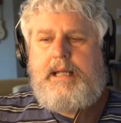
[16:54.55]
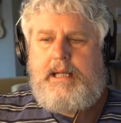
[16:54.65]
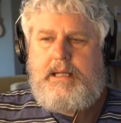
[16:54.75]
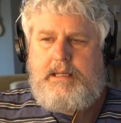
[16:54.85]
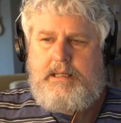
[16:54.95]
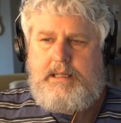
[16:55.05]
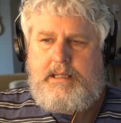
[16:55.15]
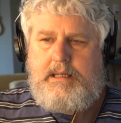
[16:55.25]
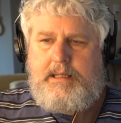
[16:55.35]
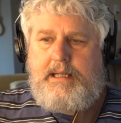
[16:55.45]

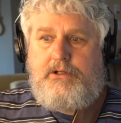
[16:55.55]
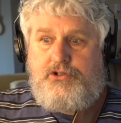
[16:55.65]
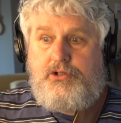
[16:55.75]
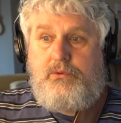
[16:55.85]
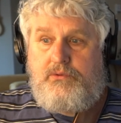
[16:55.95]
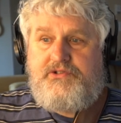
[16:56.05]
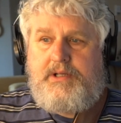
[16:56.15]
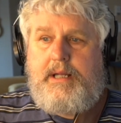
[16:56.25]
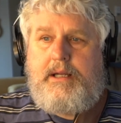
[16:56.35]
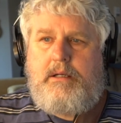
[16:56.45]
in
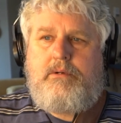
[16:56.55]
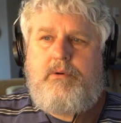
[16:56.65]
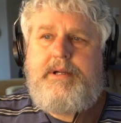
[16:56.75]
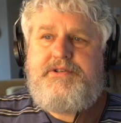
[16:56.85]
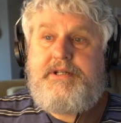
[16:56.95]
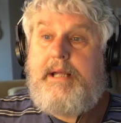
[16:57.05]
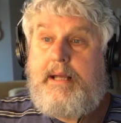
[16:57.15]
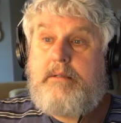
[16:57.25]
tunes like Crazy